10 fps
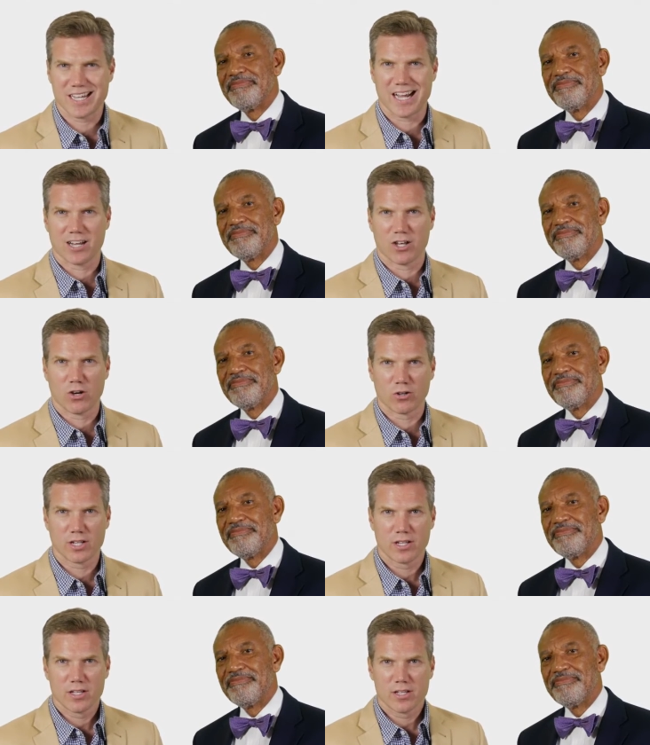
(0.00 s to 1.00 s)
Speaker 1: dialogue
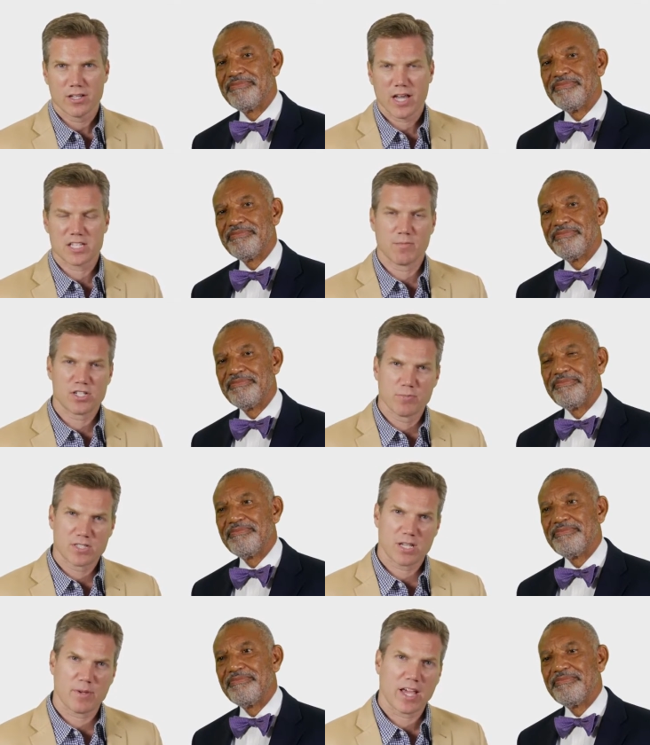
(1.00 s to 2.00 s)
as Mission
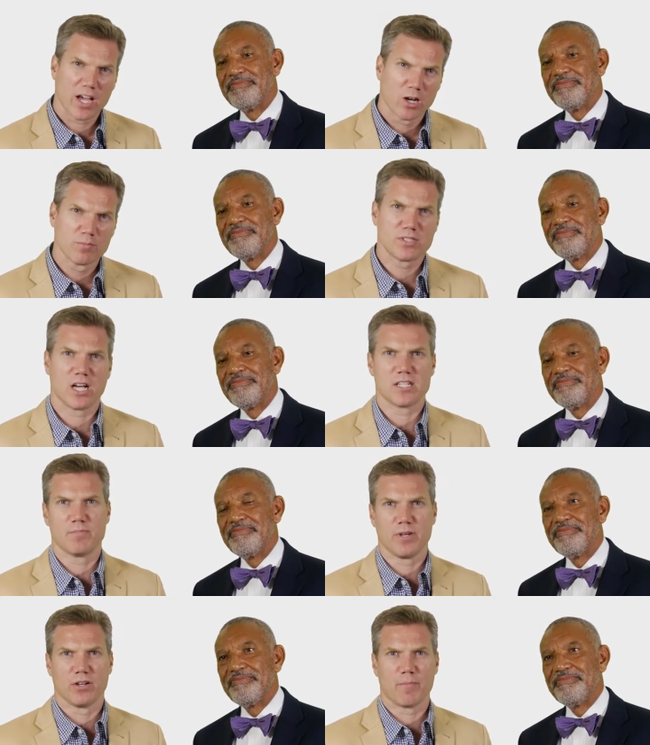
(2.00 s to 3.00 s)
Mississippi helps us
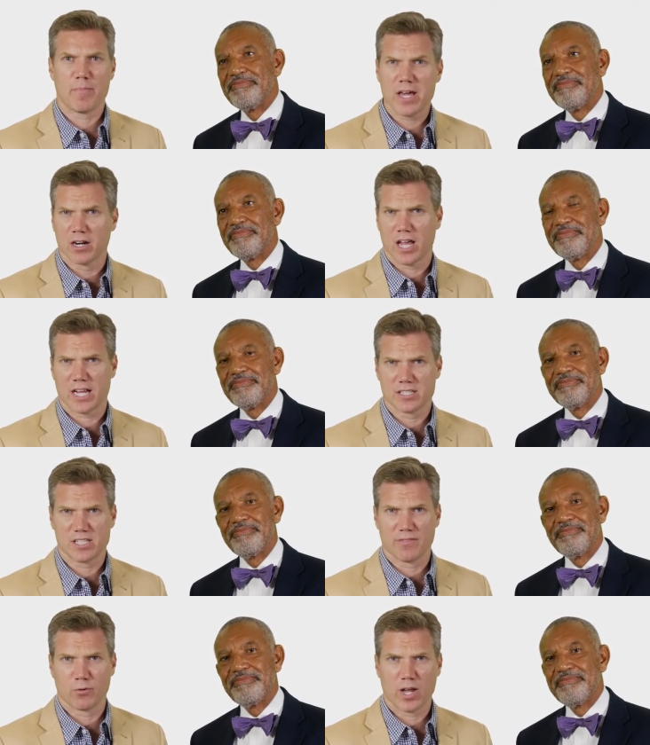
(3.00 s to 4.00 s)
build a better
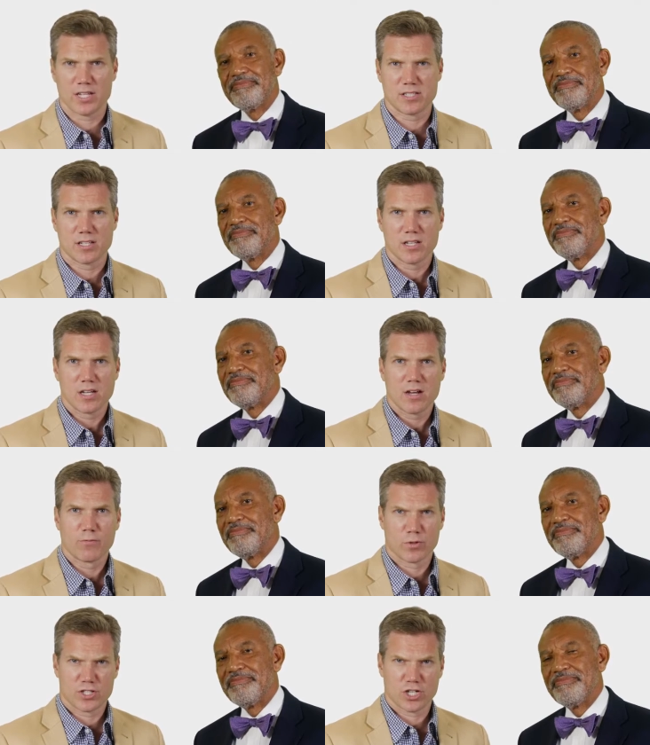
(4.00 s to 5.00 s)
legacy of race
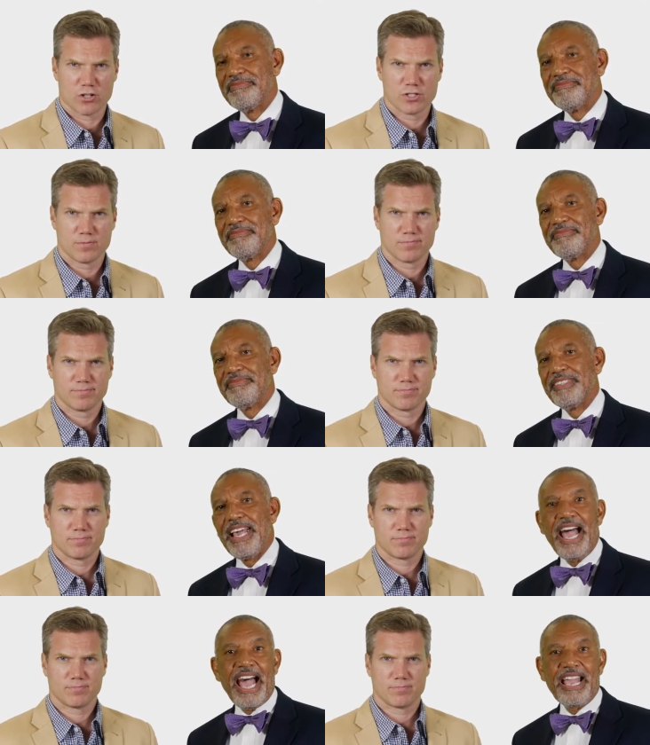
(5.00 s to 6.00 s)
for the church.
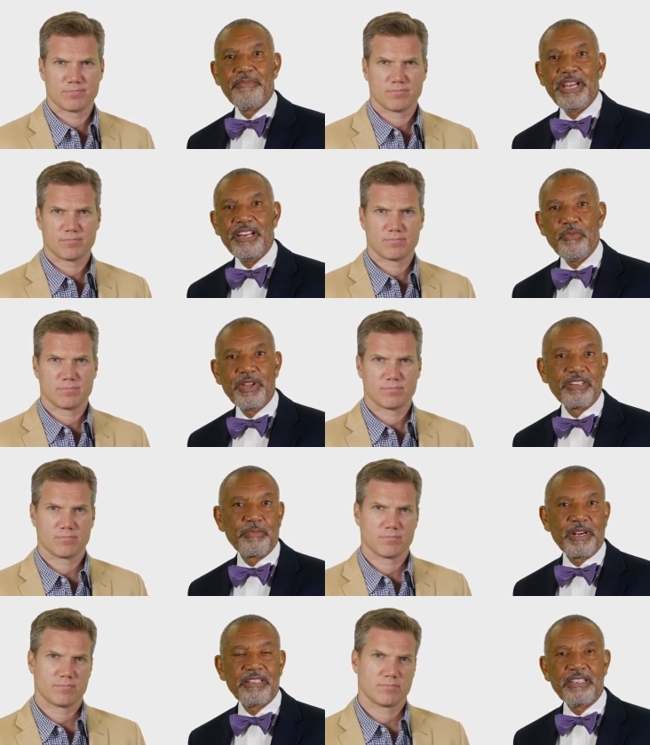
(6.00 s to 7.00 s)
Speaker 2: Hi, I'm Nettie Winters,
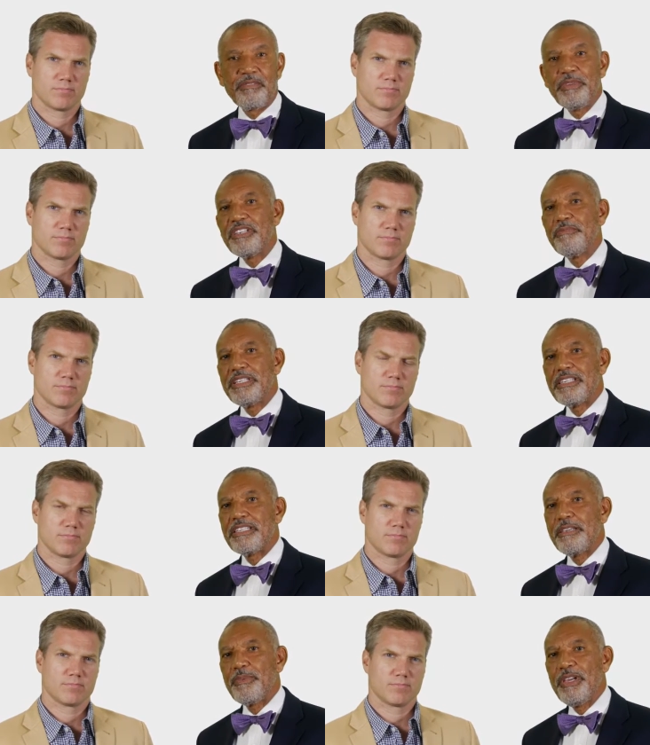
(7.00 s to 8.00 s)
president of Mission
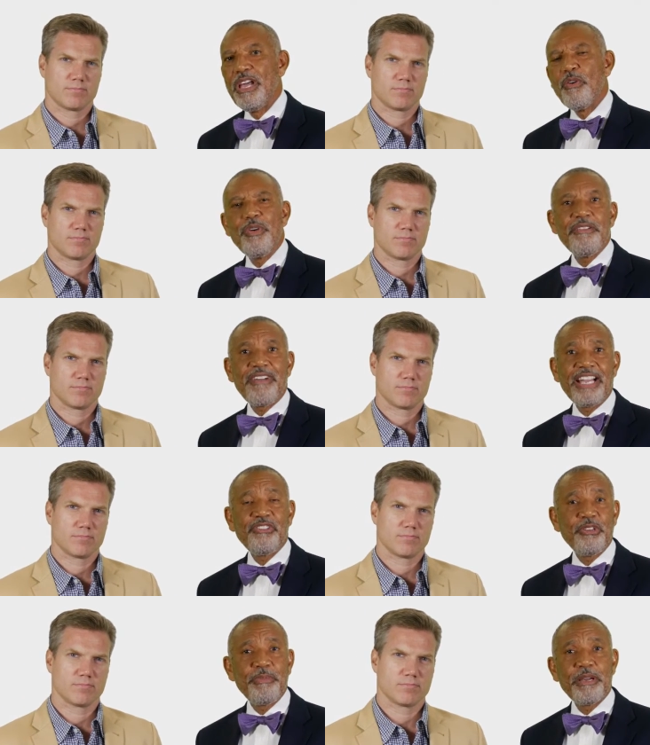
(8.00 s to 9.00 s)
Mississippi. We invite
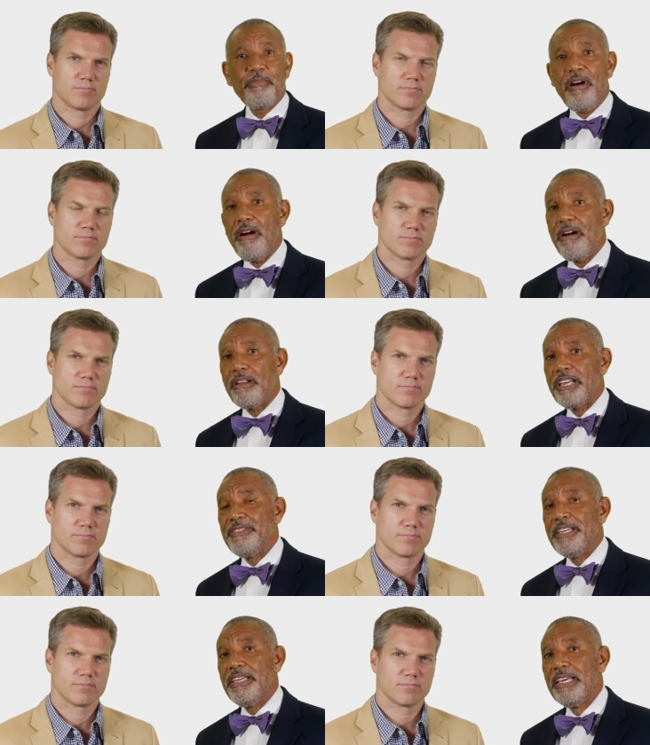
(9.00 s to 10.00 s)
you to be a part of
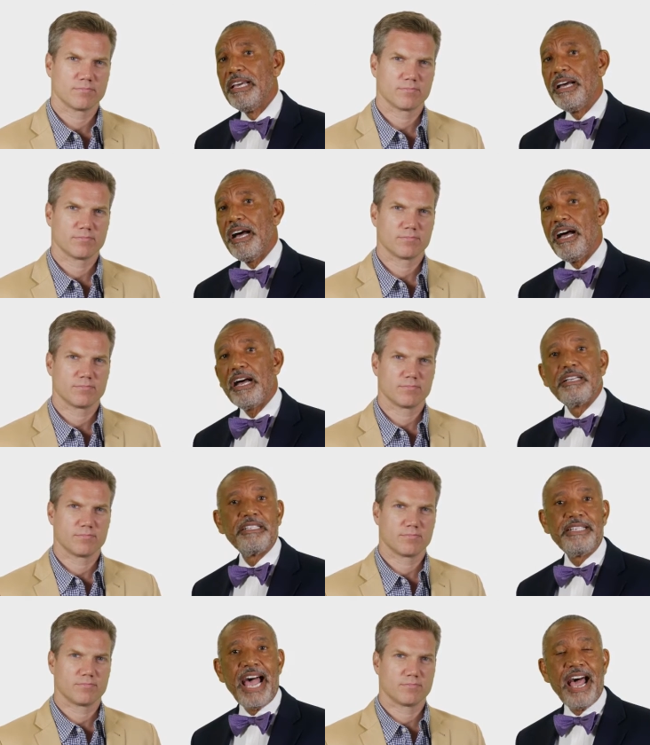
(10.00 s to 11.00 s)
a uh,
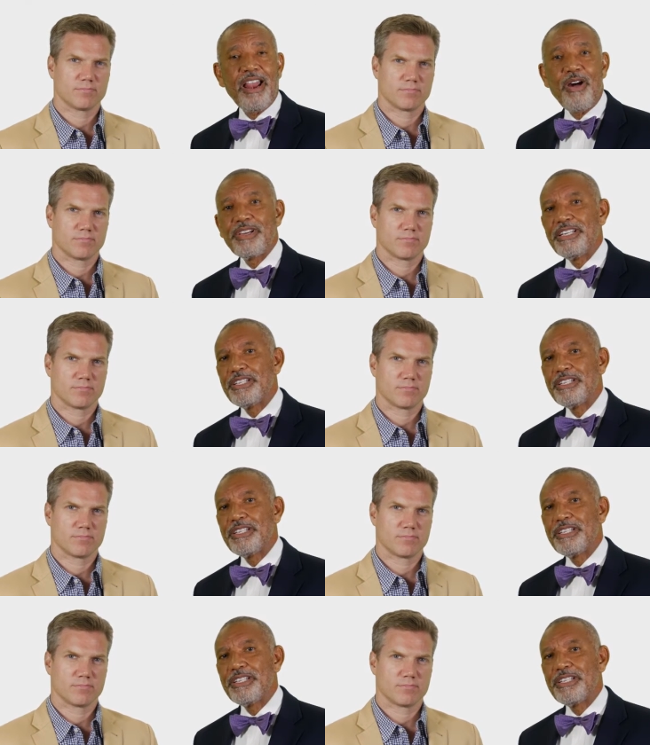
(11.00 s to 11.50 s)
dialogue and